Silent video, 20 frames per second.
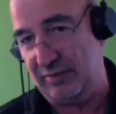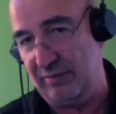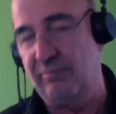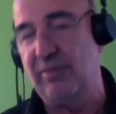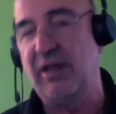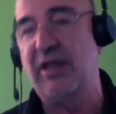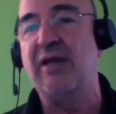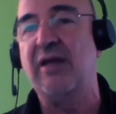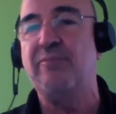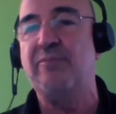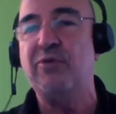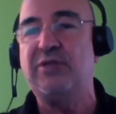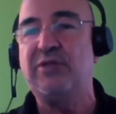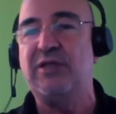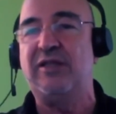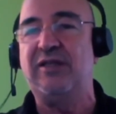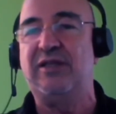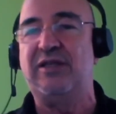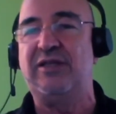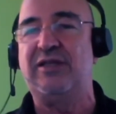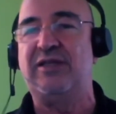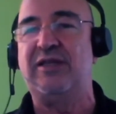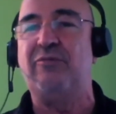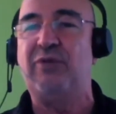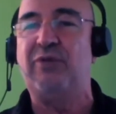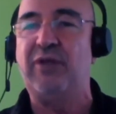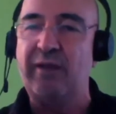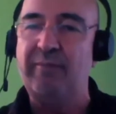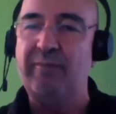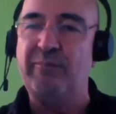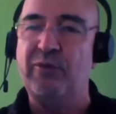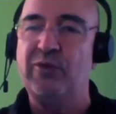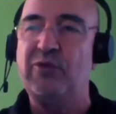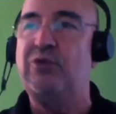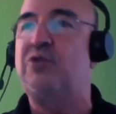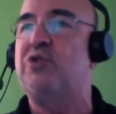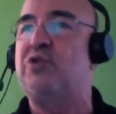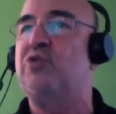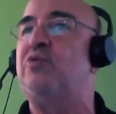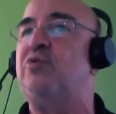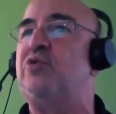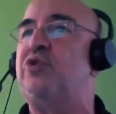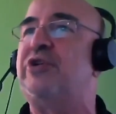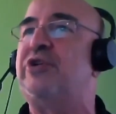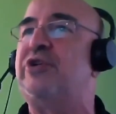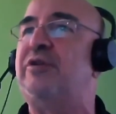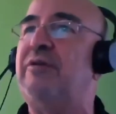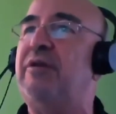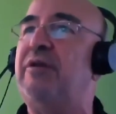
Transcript: By imposing DC, we impose the solution